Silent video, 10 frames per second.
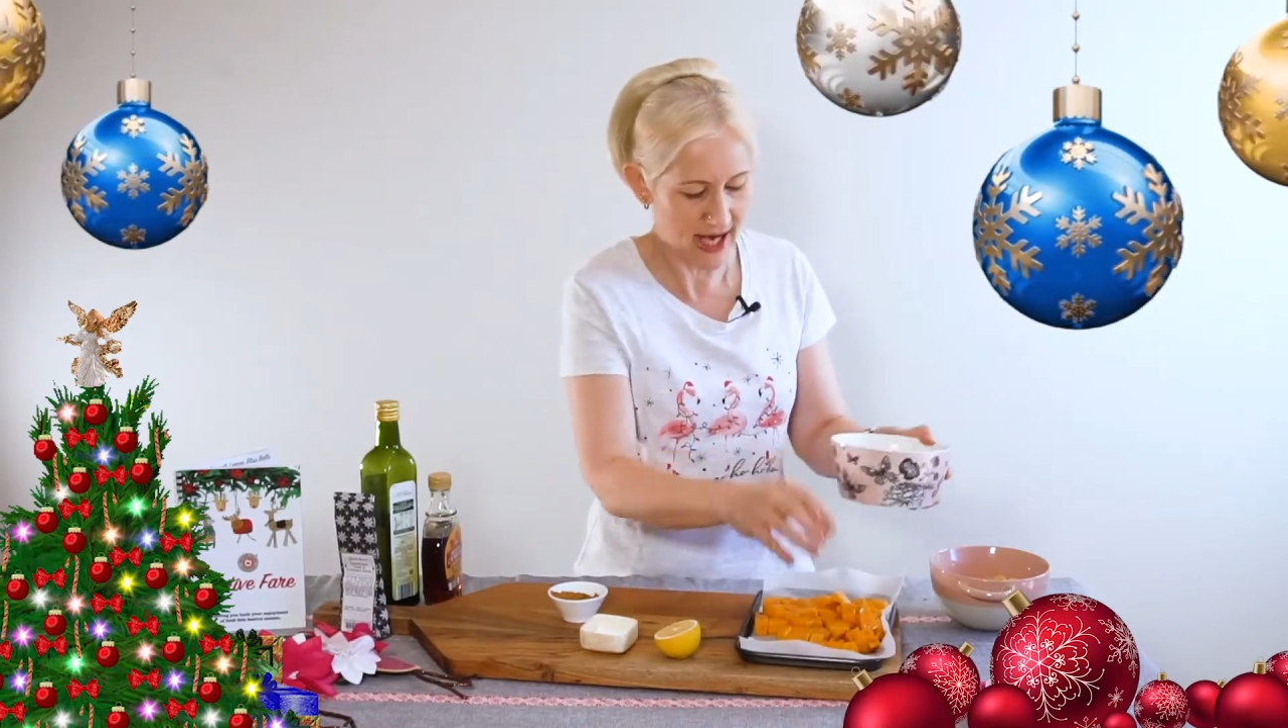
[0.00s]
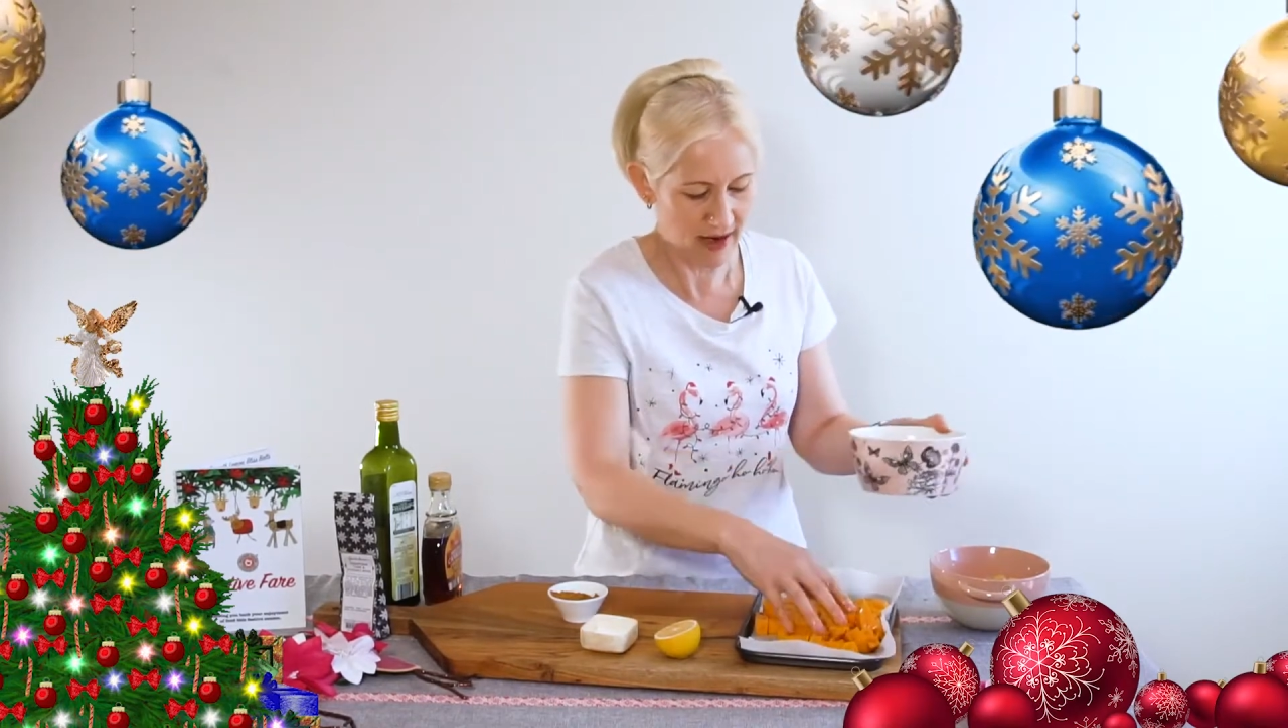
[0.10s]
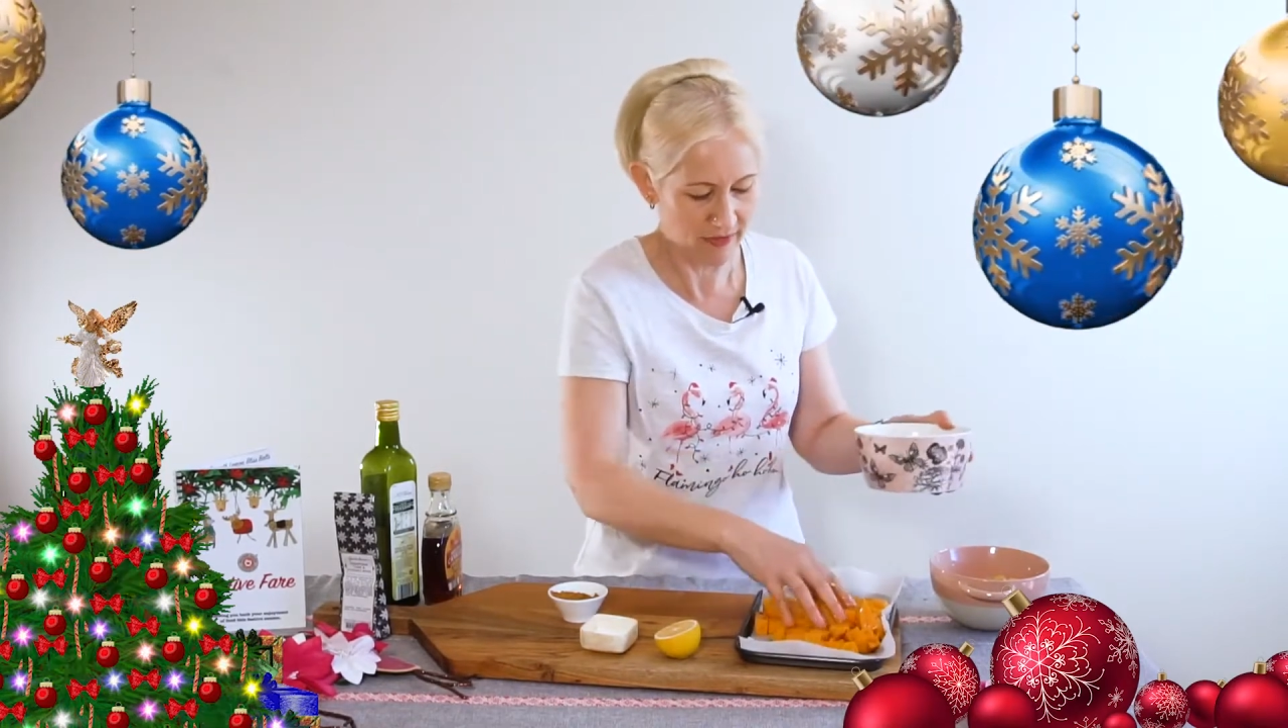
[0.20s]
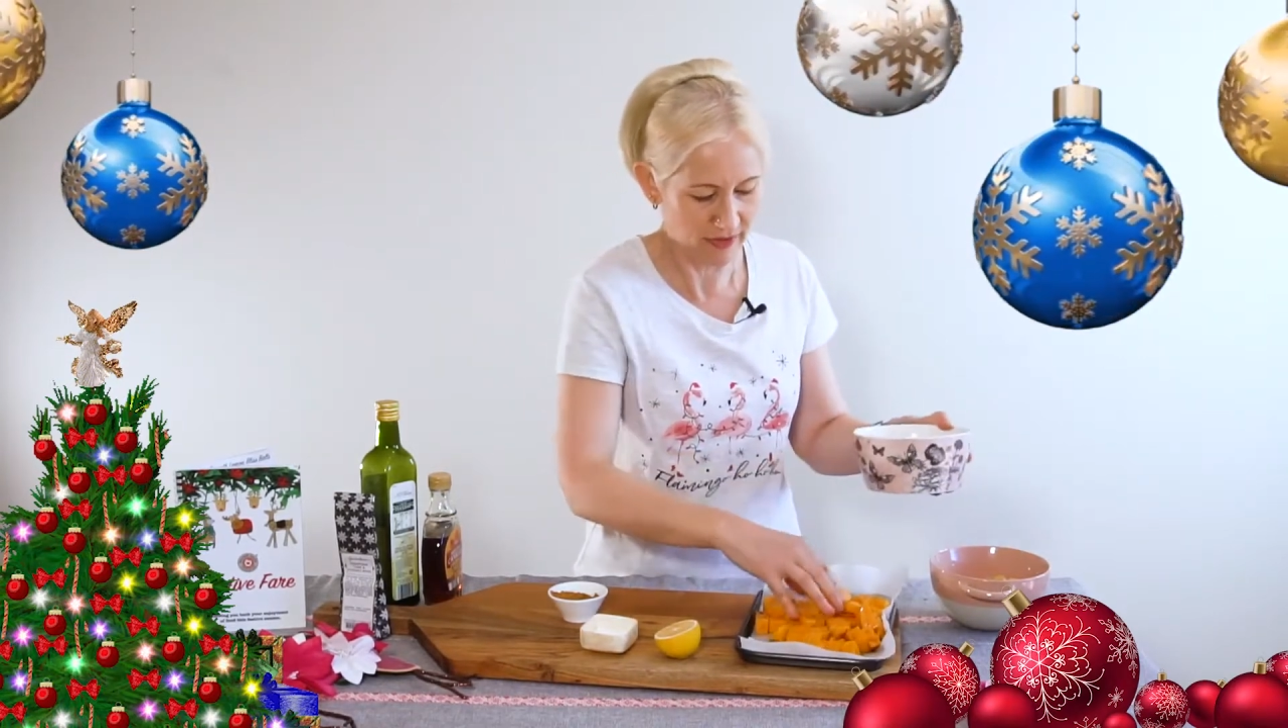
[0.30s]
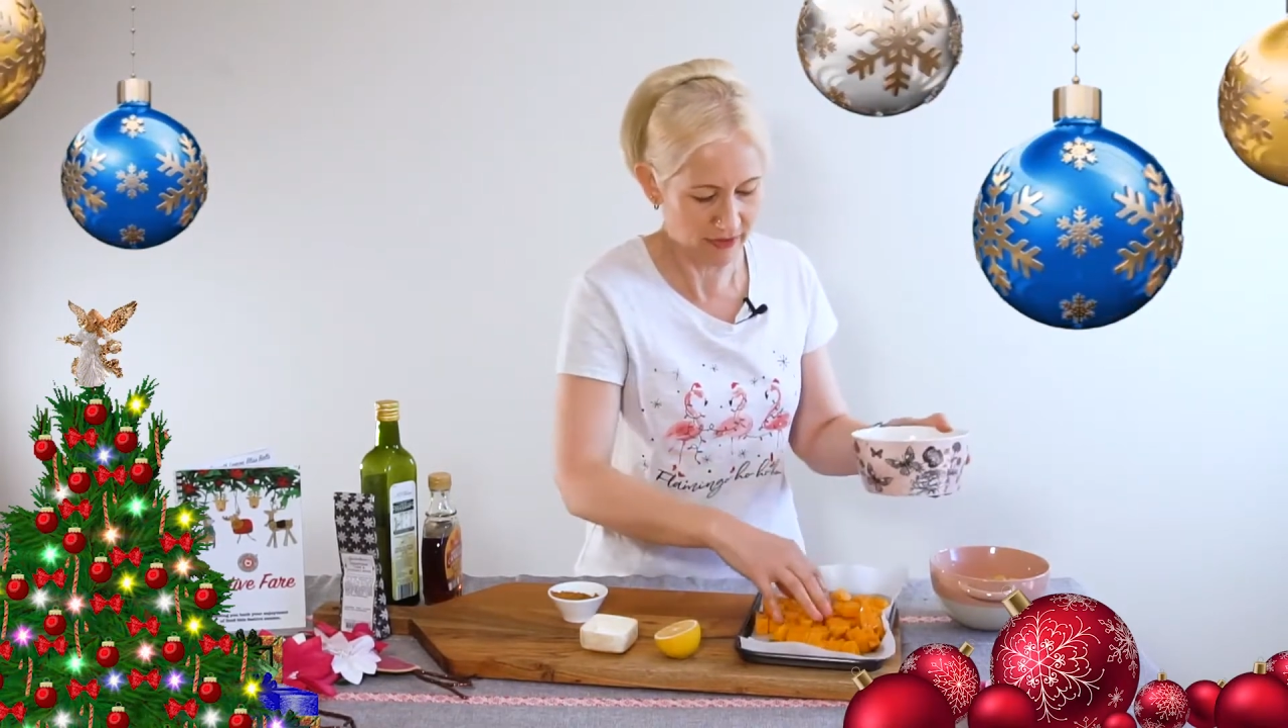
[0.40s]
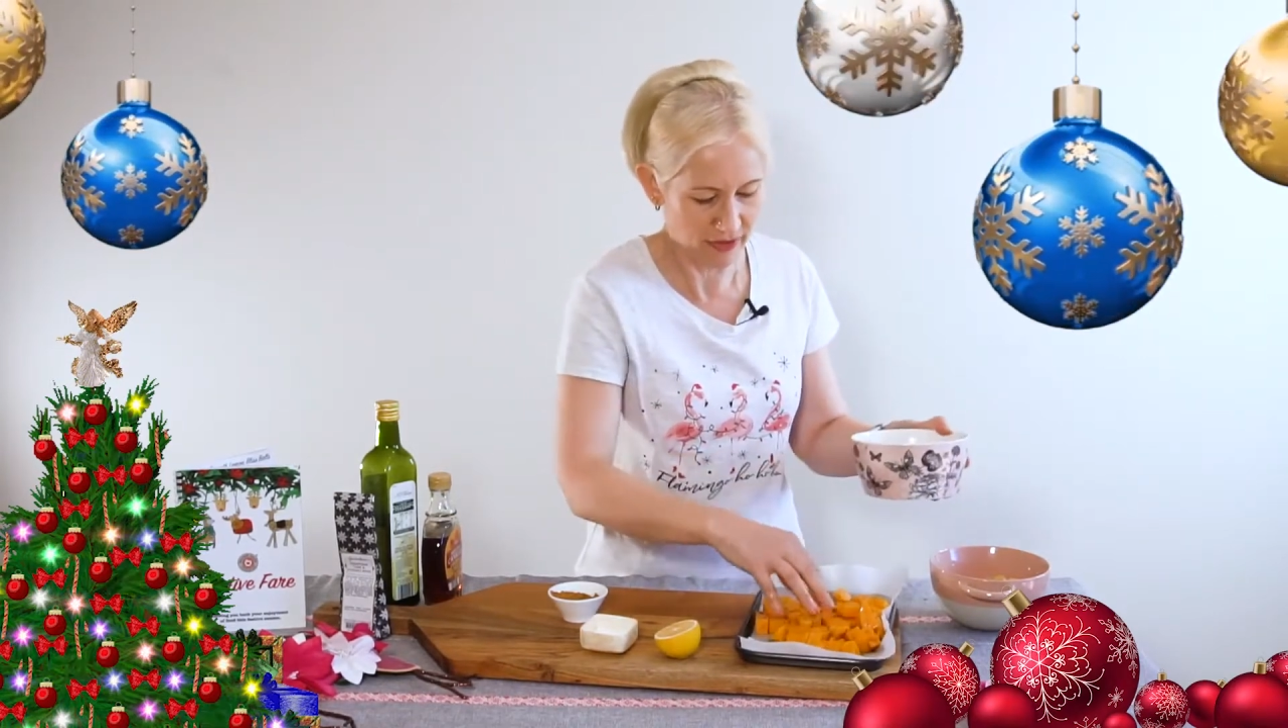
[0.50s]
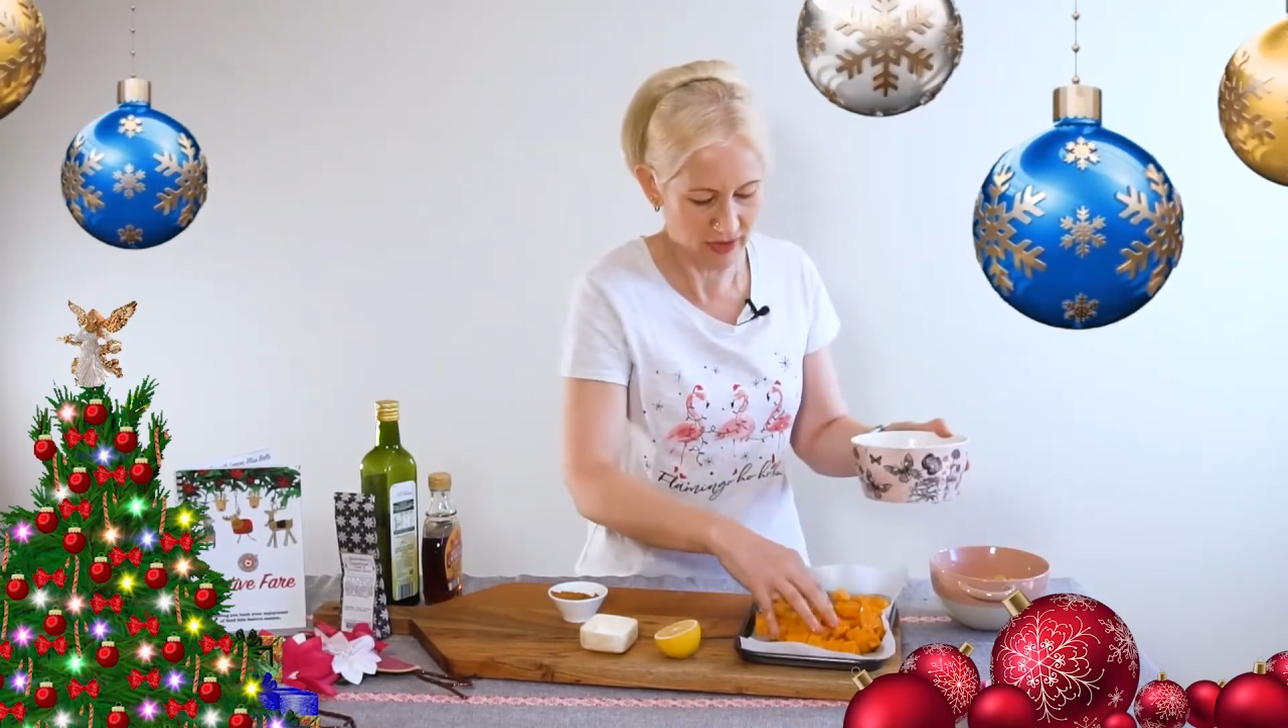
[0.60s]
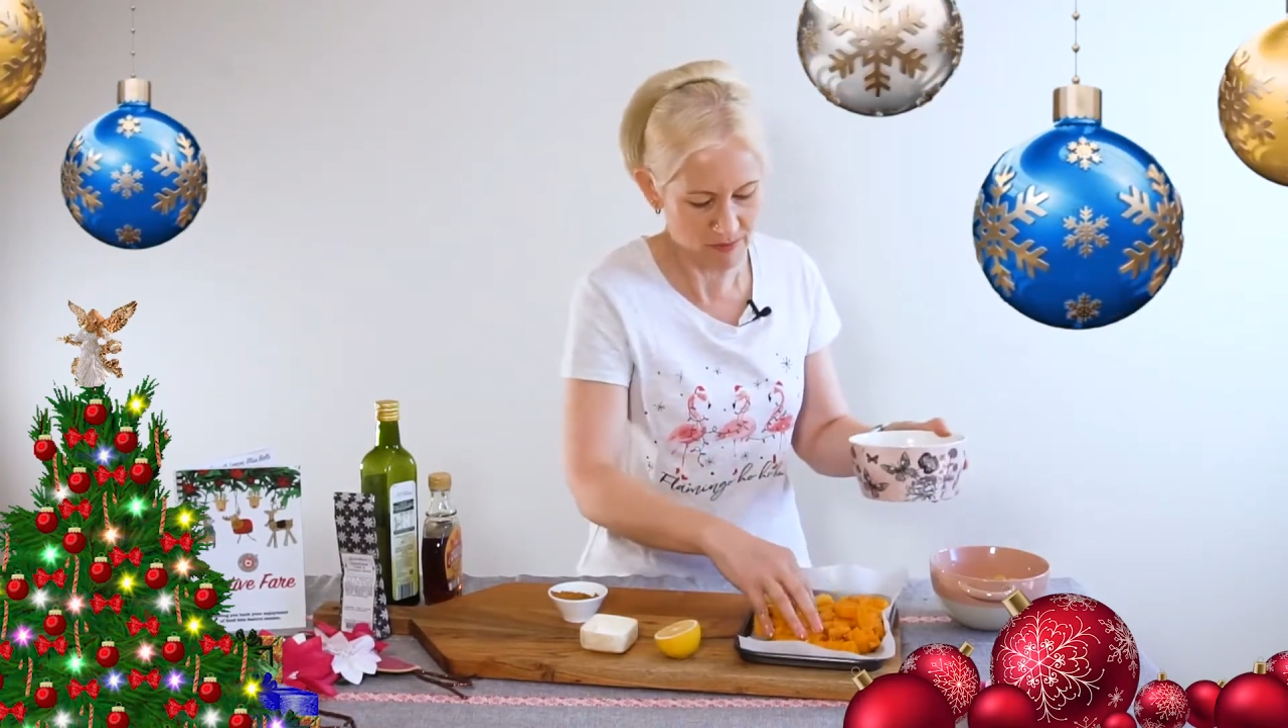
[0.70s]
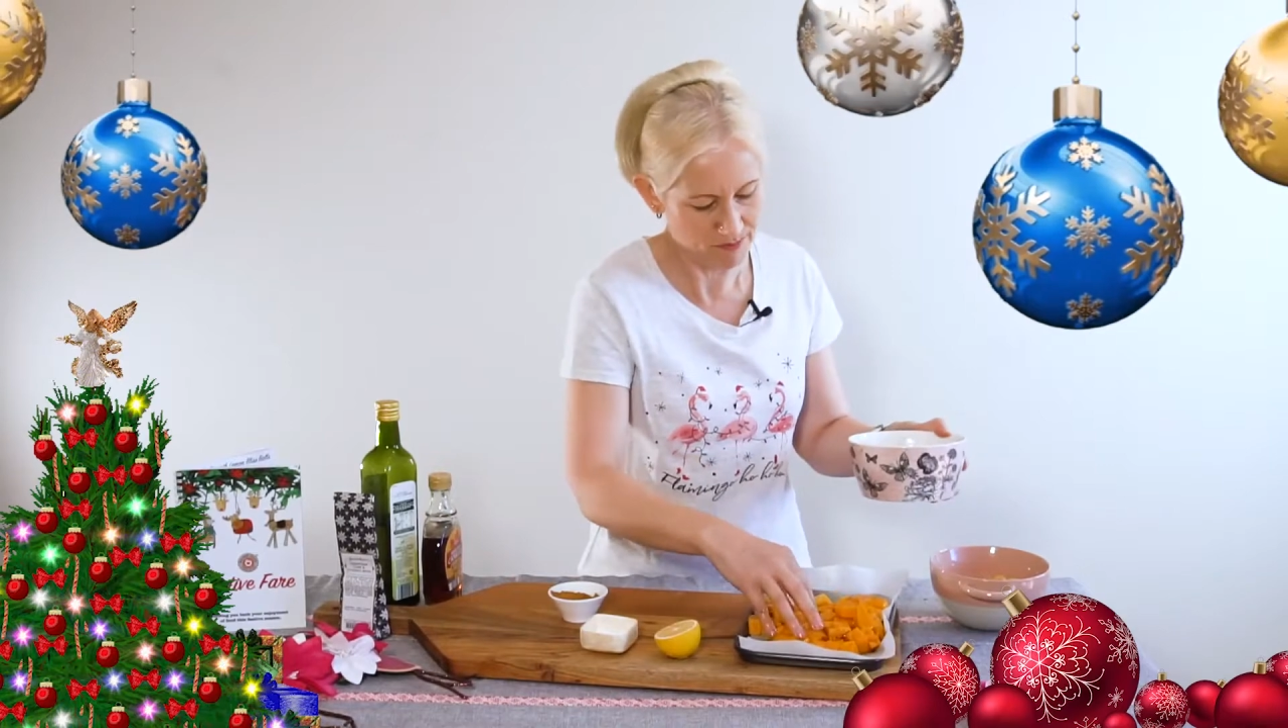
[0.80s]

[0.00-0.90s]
oven for